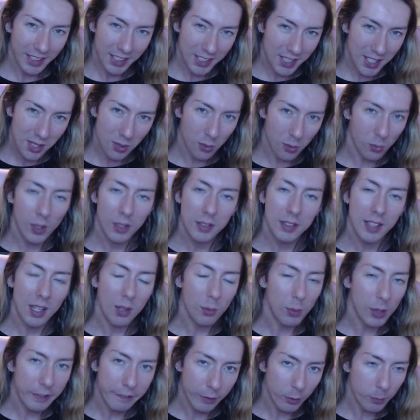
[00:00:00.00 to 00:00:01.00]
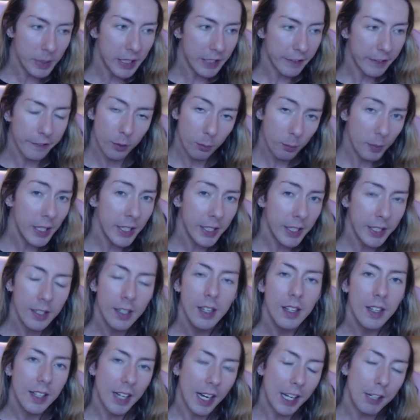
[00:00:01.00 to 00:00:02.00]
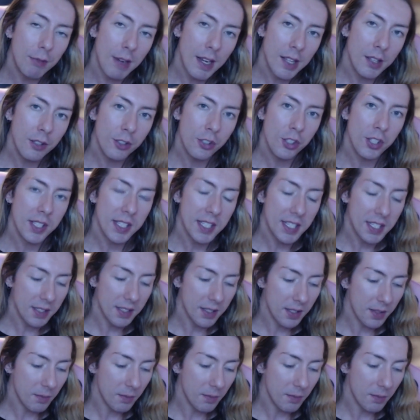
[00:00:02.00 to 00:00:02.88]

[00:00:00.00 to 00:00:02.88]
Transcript: it doesn't work that way for me. For me, I'd rather just,